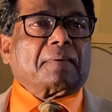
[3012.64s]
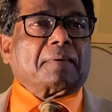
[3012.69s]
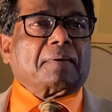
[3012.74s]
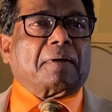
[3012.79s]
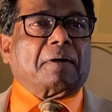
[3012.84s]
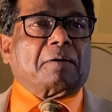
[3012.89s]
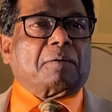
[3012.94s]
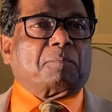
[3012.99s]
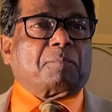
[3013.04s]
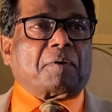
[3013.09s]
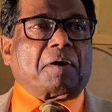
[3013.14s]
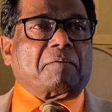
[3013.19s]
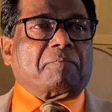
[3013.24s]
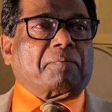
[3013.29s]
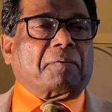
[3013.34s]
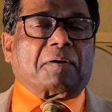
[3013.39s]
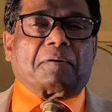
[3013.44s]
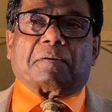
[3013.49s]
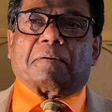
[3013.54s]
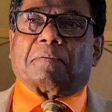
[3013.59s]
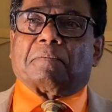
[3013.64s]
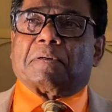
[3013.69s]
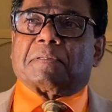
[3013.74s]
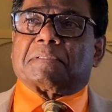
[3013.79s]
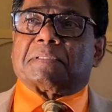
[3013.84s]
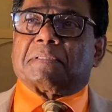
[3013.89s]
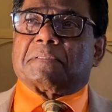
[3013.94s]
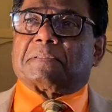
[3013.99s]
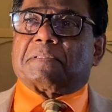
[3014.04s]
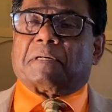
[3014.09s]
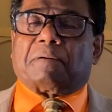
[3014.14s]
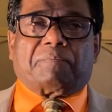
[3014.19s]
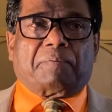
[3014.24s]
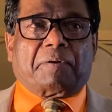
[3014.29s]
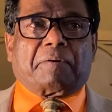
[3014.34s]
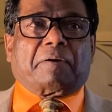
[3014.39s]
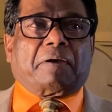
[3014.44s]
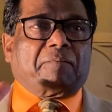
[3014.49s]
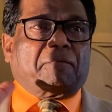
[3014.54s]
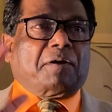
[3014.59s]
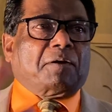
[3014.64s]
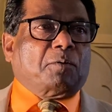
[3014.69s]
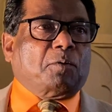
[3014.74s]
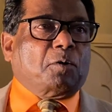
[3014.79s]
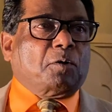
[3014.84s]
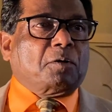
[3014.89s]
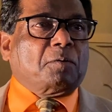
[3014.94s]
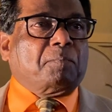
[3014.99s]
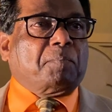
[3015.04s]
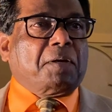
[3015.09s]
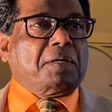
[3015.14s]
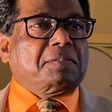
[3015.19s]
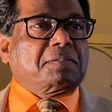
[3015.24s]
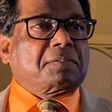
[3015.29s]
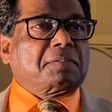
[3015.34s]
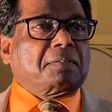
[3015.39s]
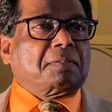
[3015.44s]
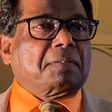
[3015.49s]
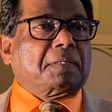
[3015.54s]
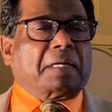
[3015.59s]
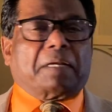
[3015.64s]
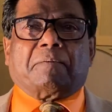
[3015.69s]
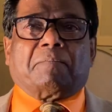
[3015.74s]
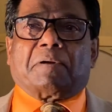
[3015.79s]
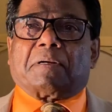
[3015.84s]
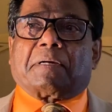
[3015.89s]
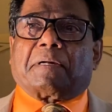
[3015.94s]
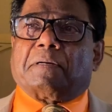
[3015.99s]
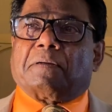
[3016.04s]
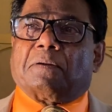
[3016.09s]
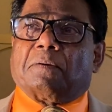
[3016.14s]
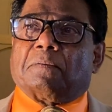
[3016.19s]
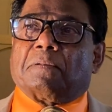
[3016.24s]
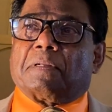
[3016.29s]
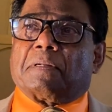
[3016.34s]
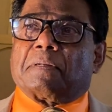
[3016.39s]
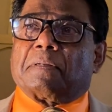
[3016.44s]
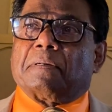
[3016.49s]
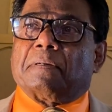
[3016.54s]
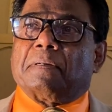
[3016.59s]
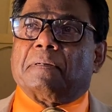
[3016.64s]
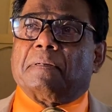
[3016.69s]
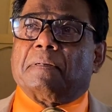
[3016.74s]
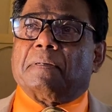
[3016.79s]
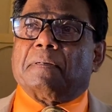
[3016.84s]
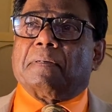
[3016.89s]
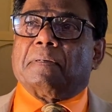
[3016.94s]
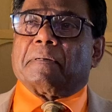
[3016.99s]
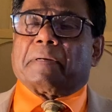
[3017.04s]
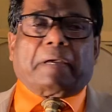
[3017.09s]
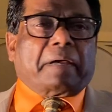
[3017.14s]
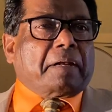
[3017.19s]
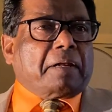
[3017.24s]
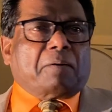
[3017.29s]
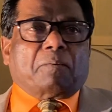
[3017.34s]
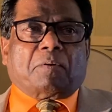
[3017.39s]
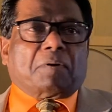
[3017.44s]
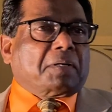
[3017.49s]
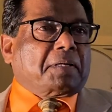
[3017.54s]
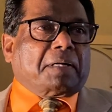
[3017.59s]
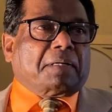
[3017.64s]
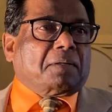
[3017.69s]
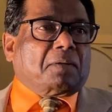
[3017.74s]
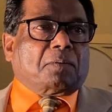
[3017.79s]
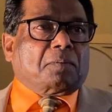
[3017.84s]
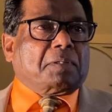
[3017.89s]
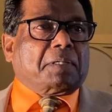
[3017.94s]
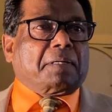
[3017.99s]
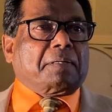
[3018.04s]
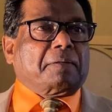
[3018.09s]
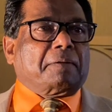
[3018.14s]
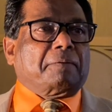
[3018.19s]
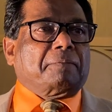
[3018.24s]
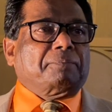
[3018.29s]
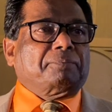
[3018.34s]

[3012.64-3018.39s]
I'll pray for you. Your sins are forgiven. Go in peace. Anyone can do that. Anyone can do that.